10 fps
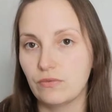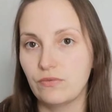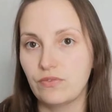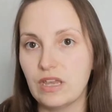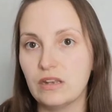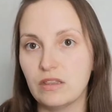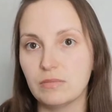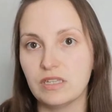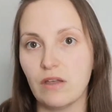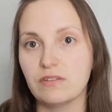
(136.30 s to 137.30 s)
feed
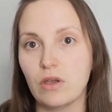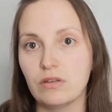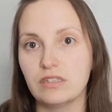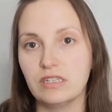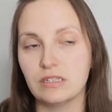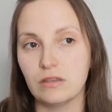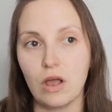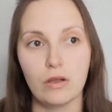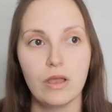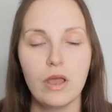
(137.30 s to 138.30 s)
themselves all season
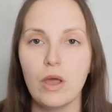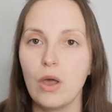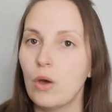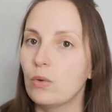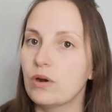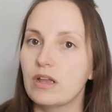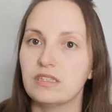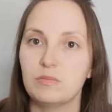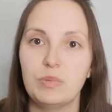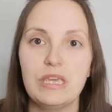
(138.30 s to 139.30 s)
long.
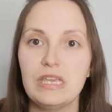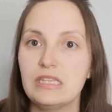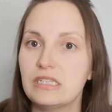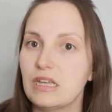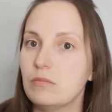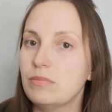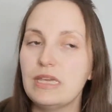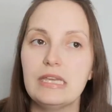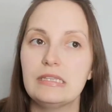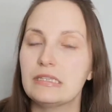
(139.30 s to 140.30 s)
Whereas peas and
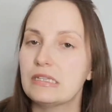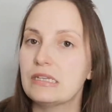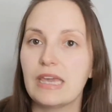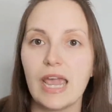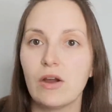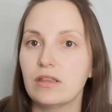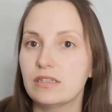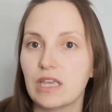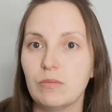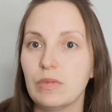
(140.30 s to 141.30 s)
beans and
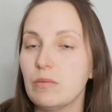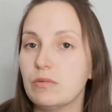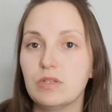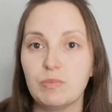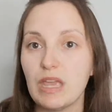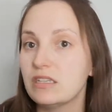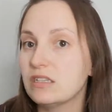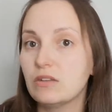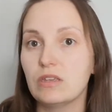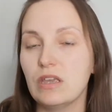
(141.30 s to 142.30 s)
carrots can be
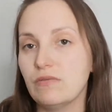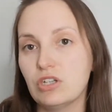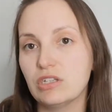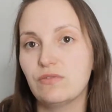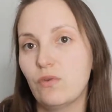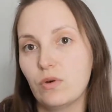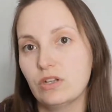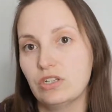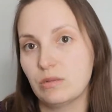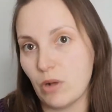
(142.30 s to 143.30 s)
spaced just 4
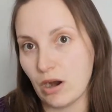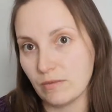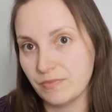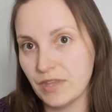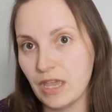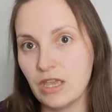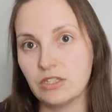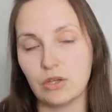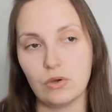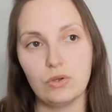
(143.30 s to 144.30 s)
inches apart.
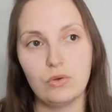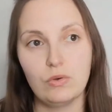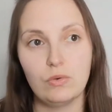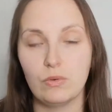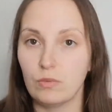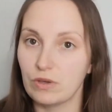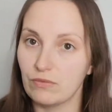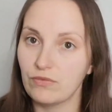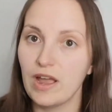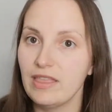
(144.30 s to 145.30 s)
So you
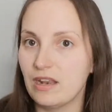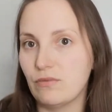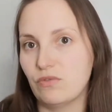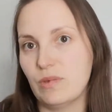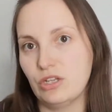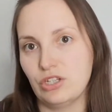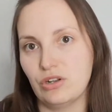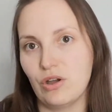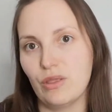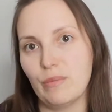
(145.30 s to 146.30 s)
can find that
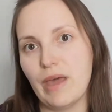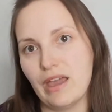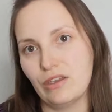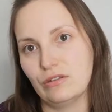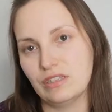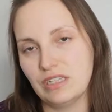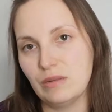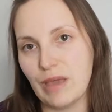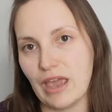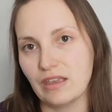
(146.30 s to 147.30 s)
information on the back of your
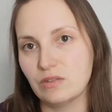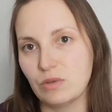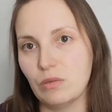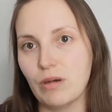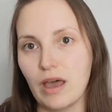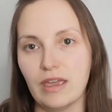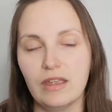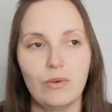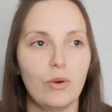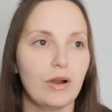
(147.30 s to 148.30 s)
seed packets when you buy
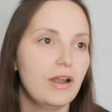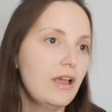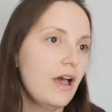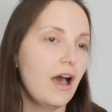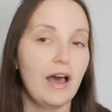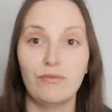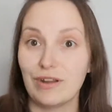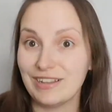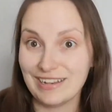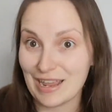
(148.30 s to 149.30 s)
it, or a
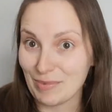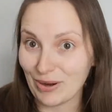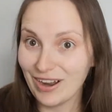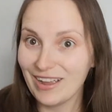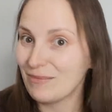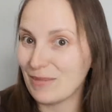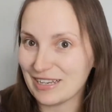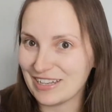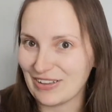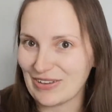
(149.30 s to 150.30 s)
friendly neighbor
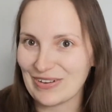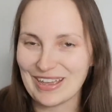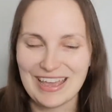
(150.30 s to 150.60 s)
might tell you.